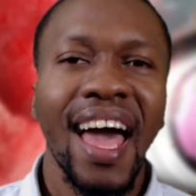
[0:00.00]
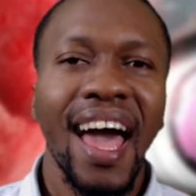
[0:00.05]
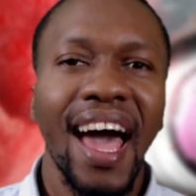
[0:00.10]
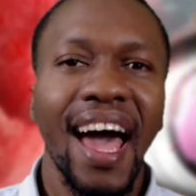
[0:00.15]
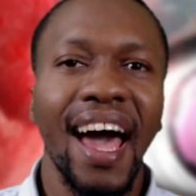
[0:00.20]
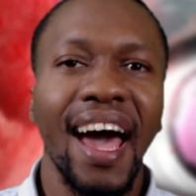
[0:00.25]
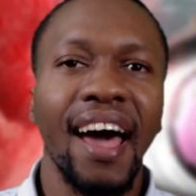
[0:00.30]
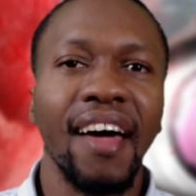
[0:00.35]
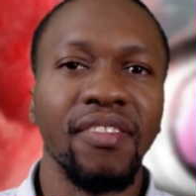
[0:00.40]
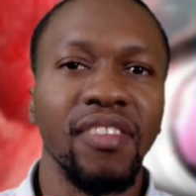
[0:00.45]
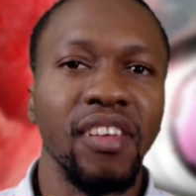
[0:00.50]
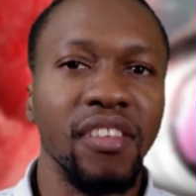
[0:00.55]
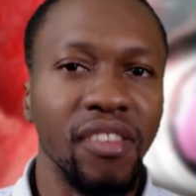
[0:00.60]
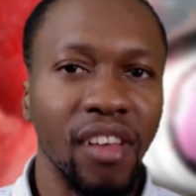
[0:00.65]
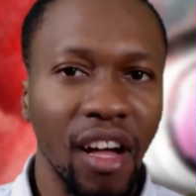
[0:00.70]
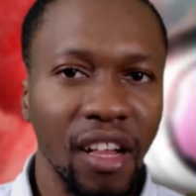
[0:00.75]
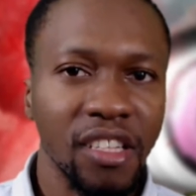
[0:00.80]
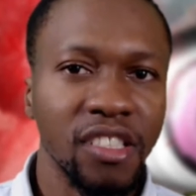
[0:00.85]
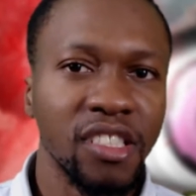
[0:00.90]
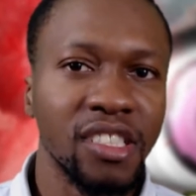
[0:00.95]
And the
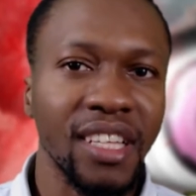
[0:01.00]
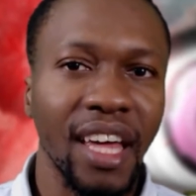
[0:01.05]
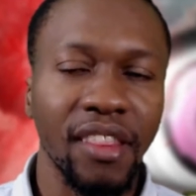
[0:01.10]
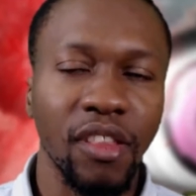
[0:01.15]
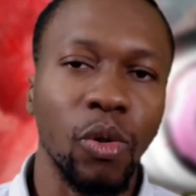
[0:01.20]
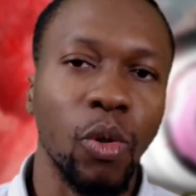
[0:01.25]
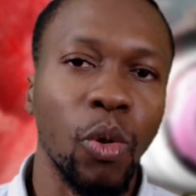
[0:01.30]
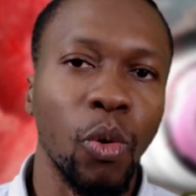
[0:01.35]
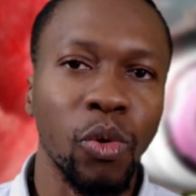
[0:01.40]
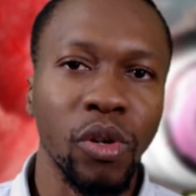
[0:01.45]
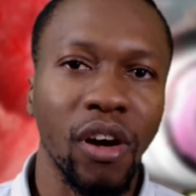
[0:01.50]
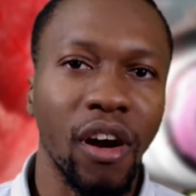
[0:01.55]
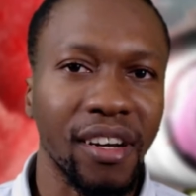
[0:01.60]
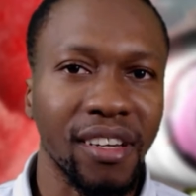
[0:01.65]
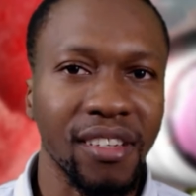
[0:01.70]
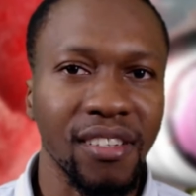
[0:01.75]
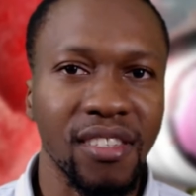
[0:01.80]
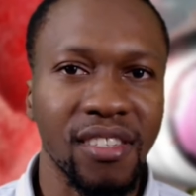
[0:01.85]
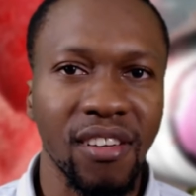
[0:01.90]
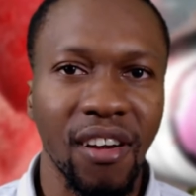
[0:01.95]
knowledge that the code arc
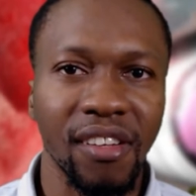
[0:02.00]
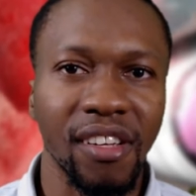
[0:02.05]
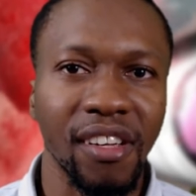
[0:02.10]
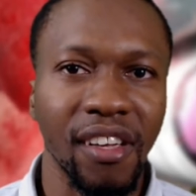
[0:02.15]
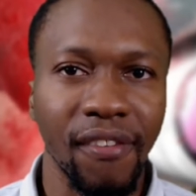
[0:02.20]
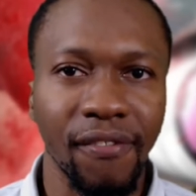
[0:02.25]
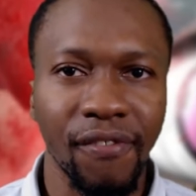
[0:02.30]
is starting in